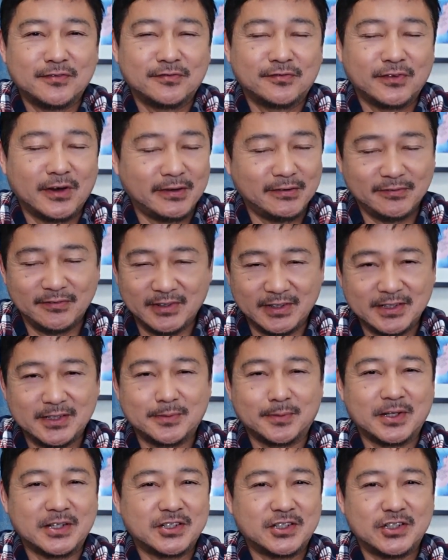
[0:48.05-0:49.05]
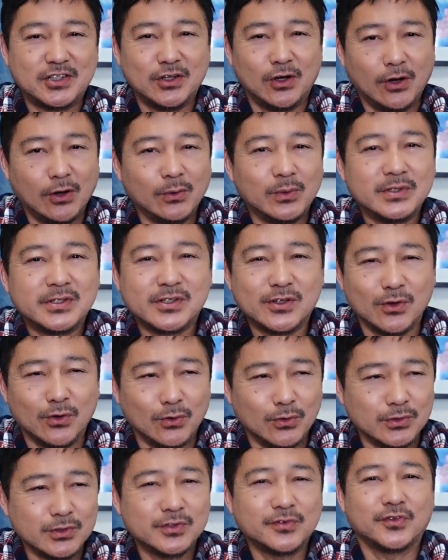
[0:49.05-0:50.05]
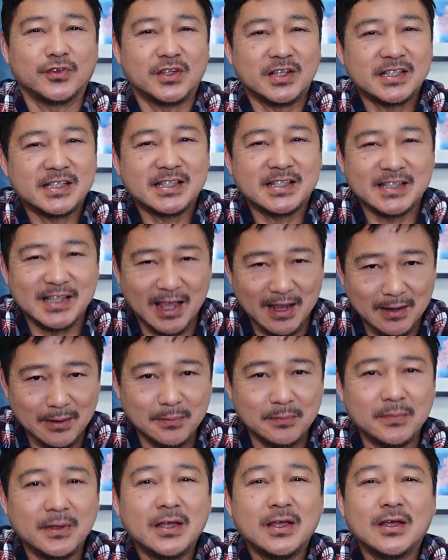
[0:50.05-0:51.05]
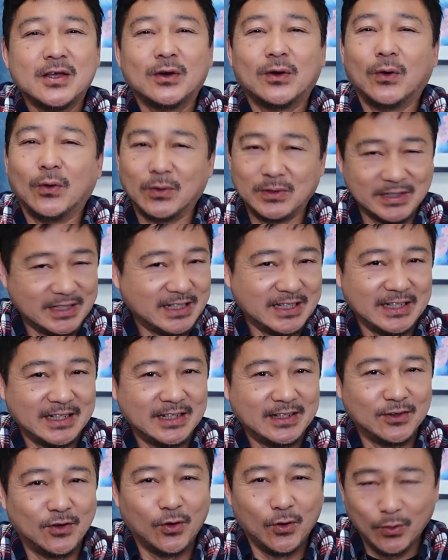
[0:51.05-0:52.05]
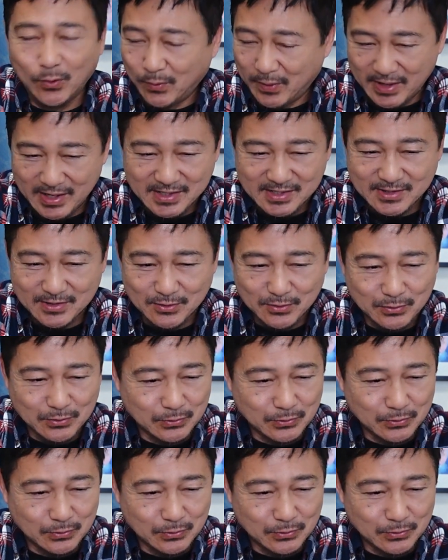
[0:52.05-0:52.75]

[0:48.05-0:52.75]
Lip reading: favorites because she always goes for the same onigiri. Always.